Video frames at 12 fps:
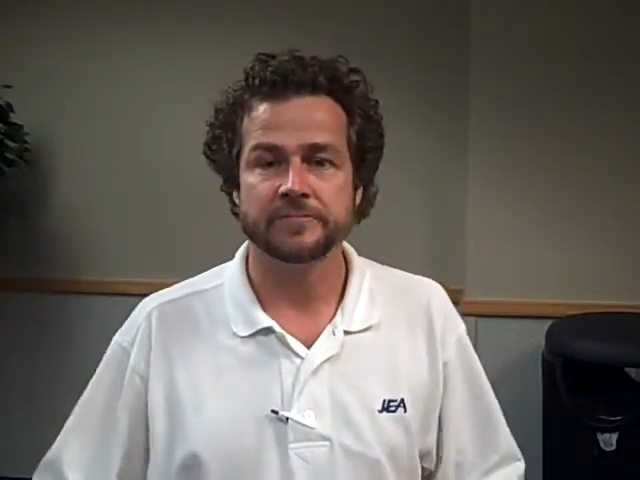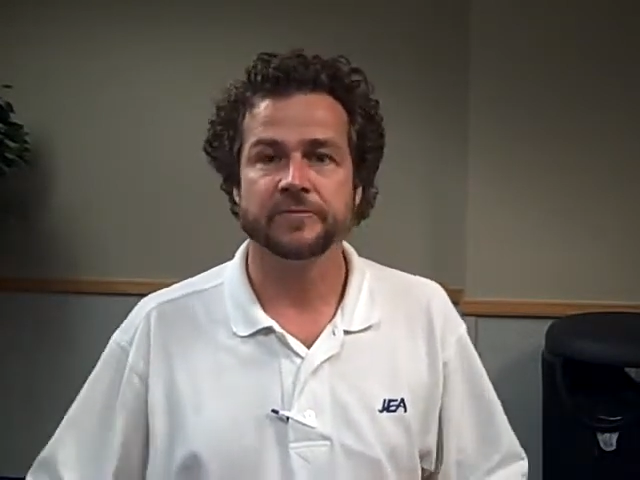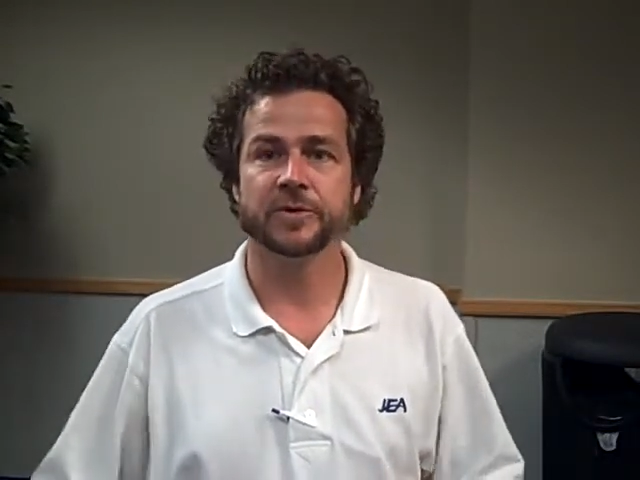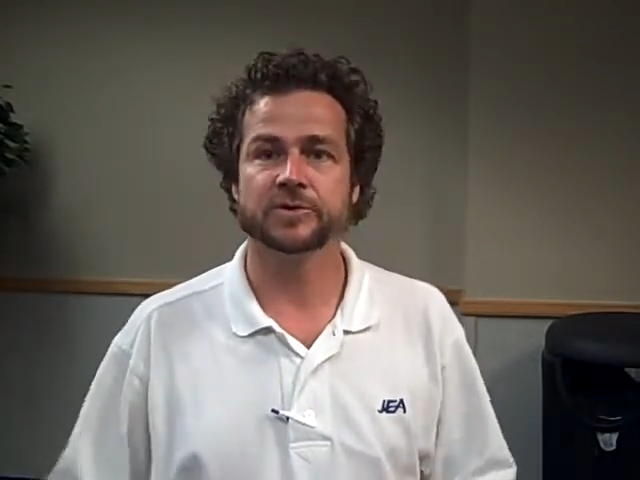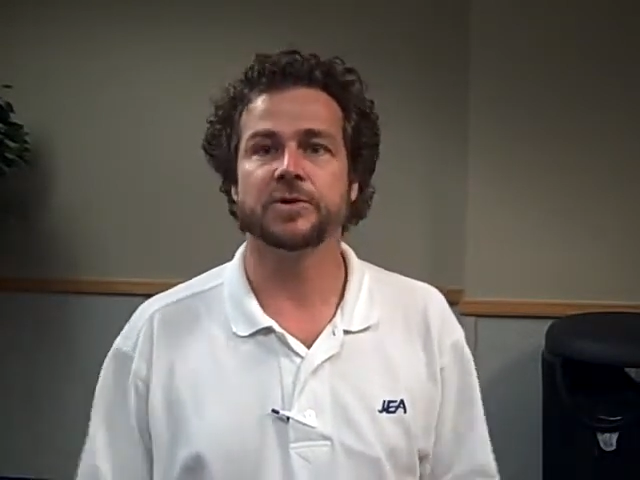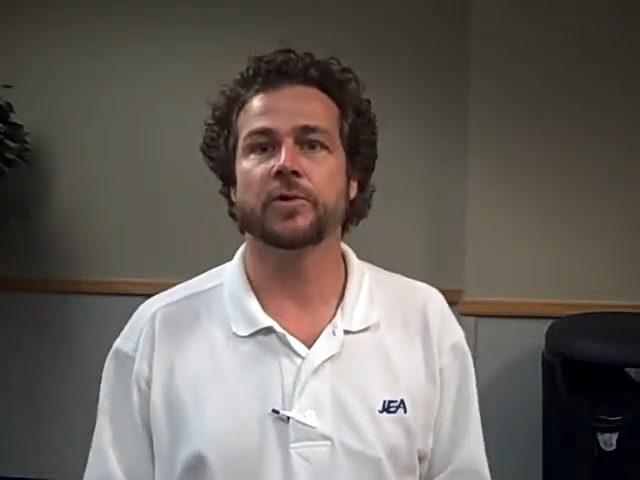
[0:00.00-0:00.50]

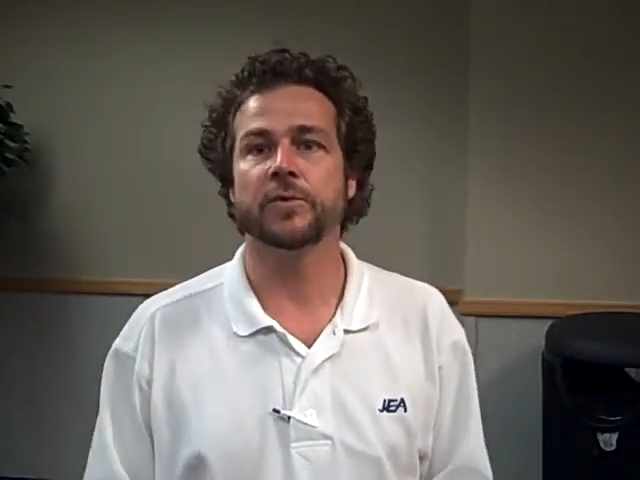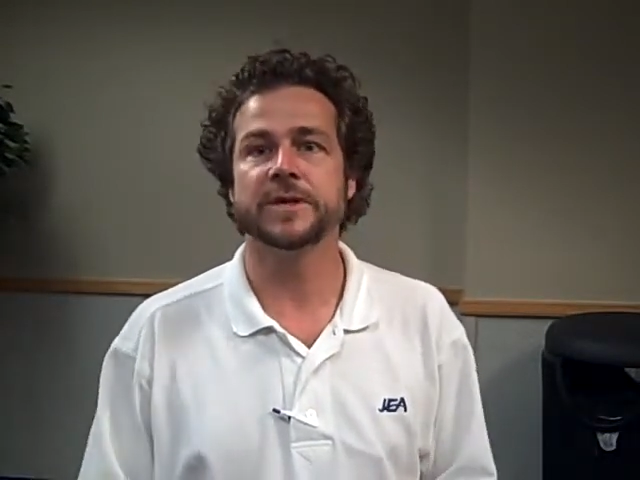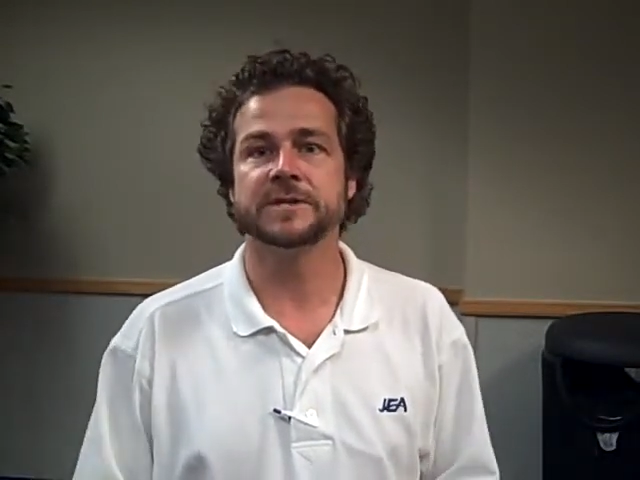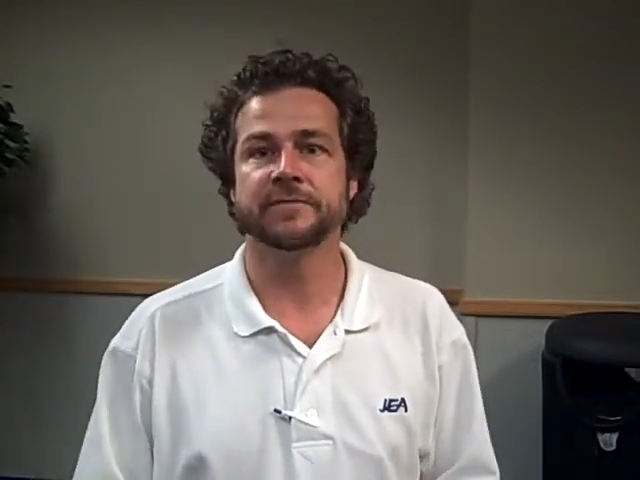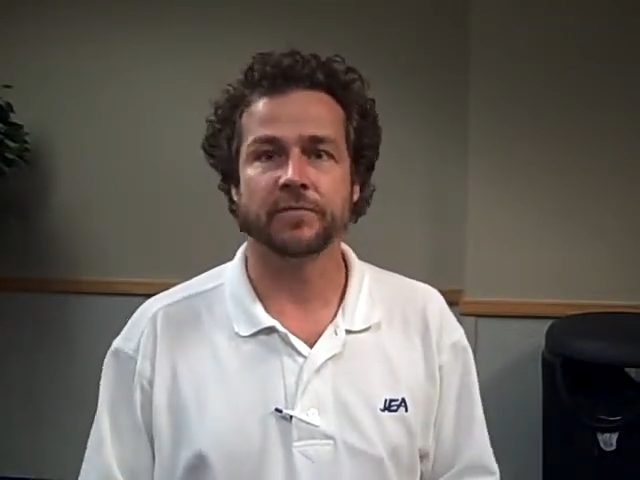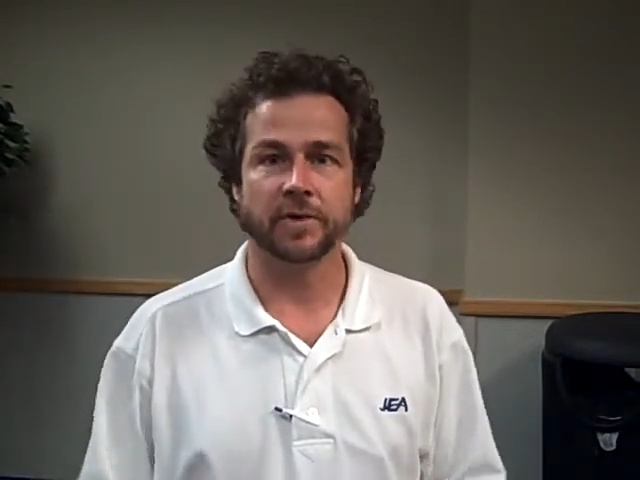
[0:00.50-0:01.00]
There's no
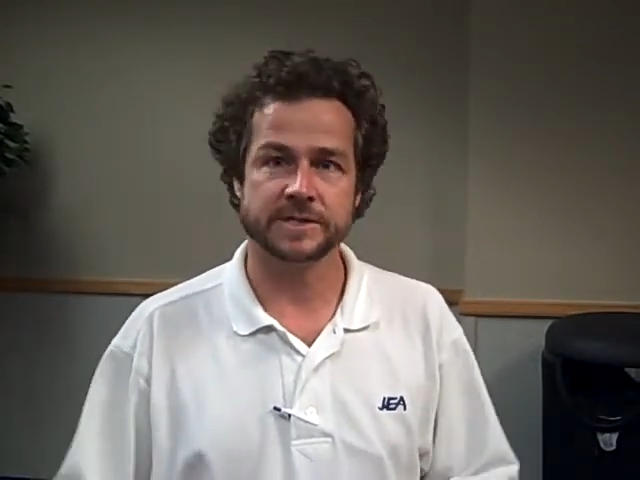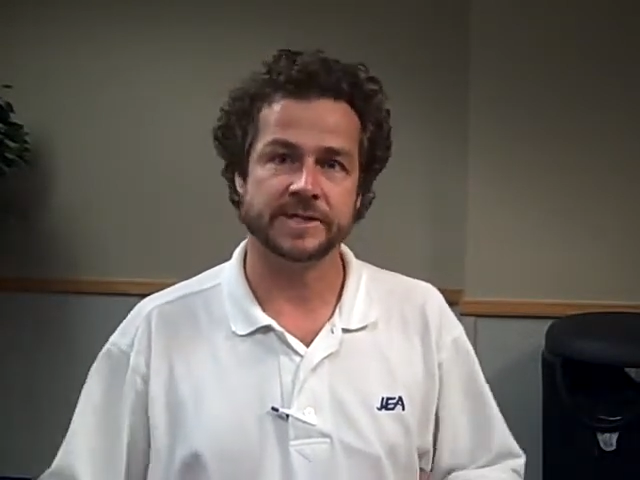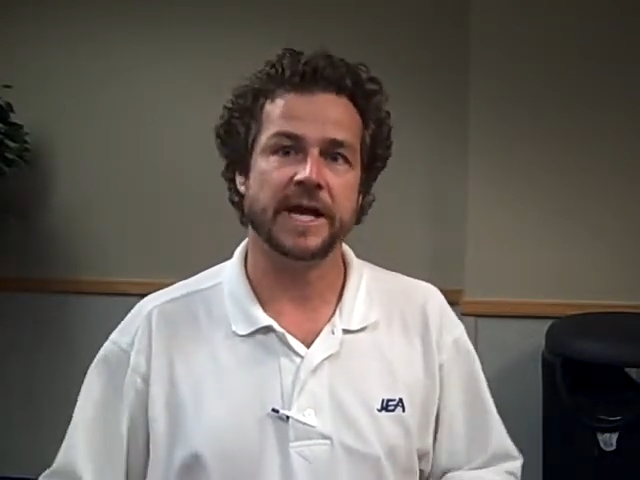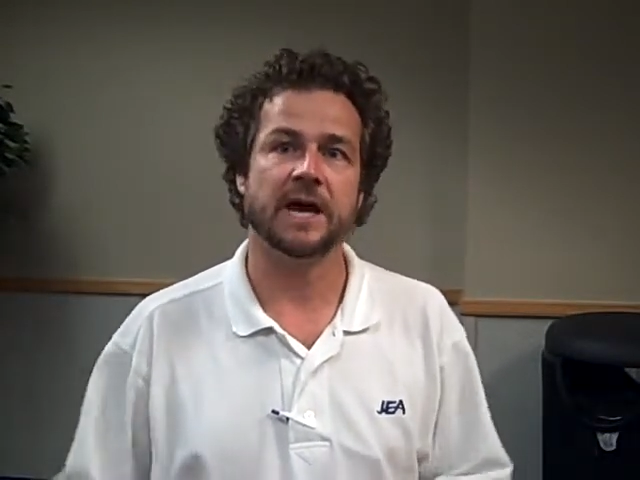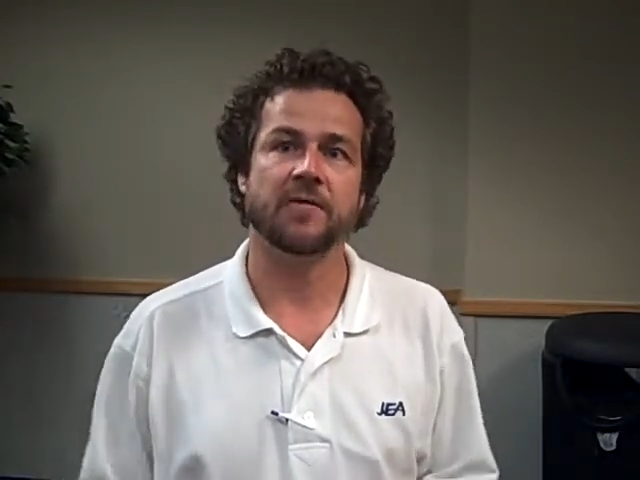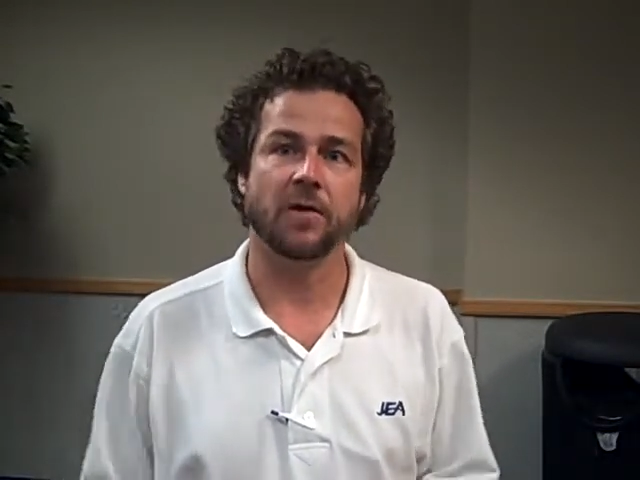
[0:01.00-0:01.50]
reason for us to
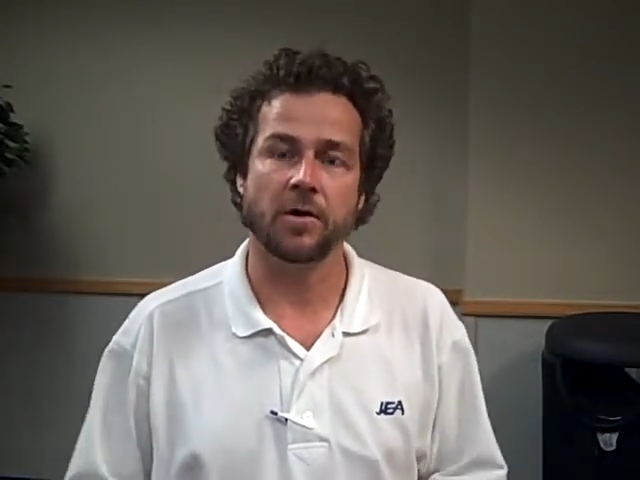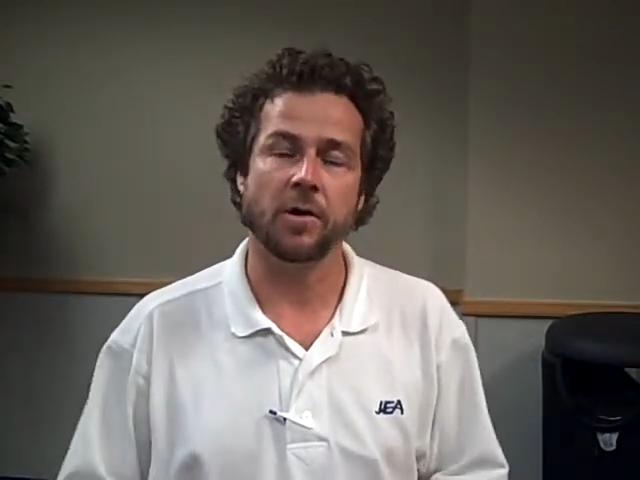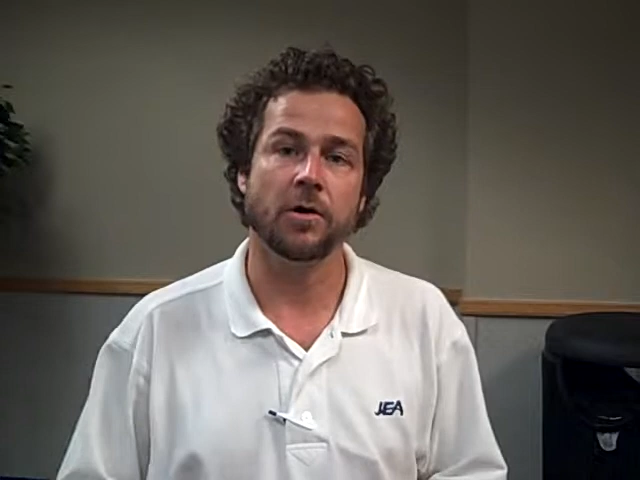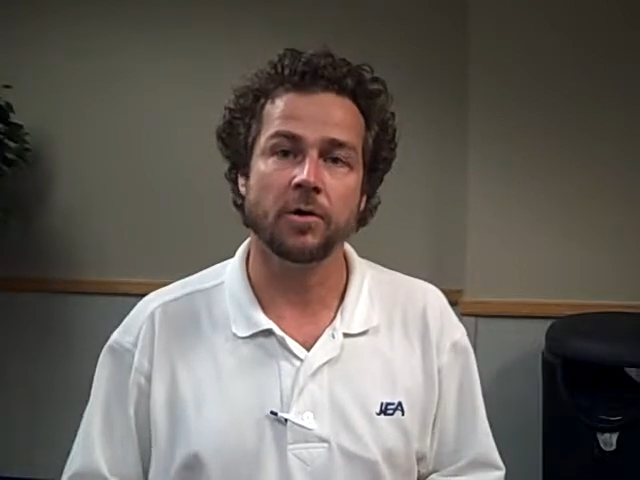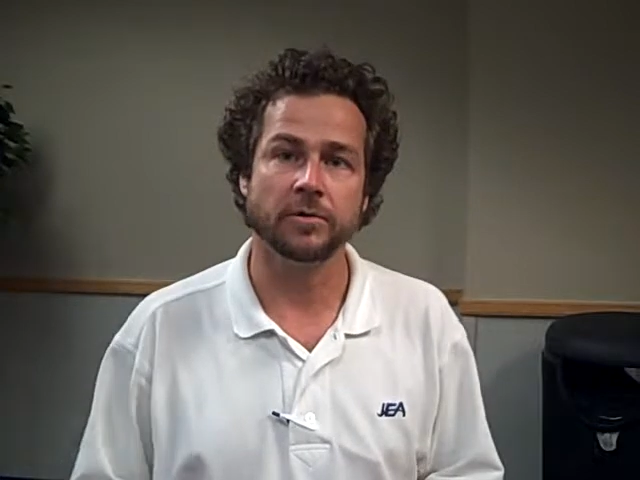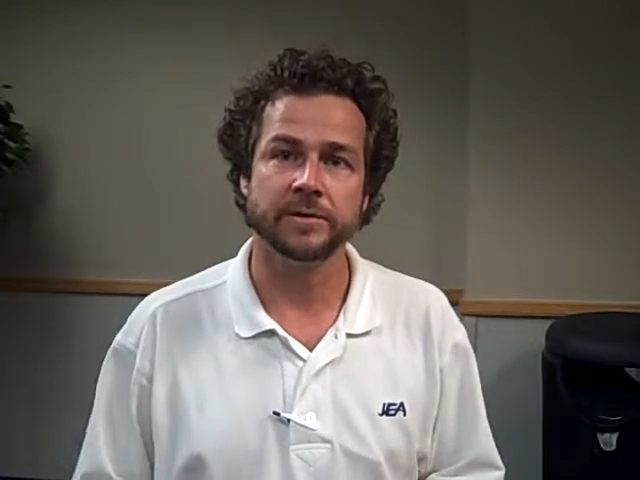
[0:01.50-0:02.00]
have our
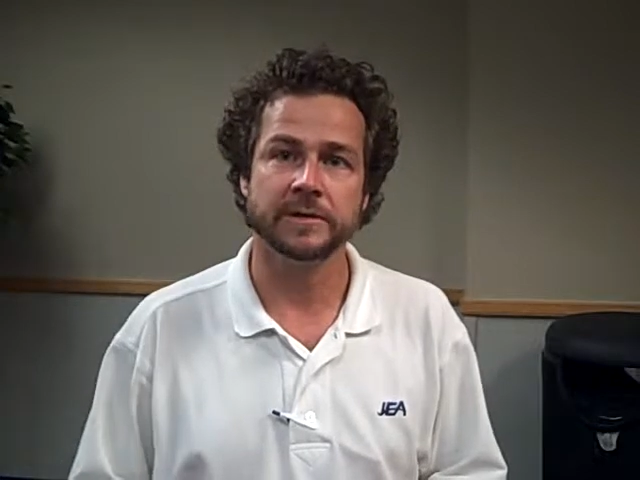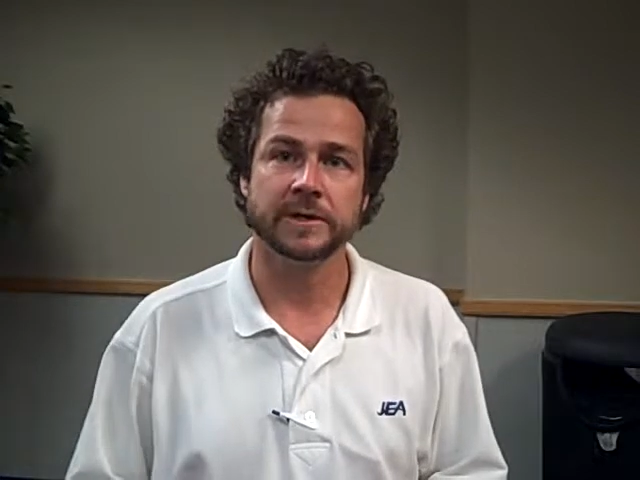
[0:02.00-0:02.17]
own,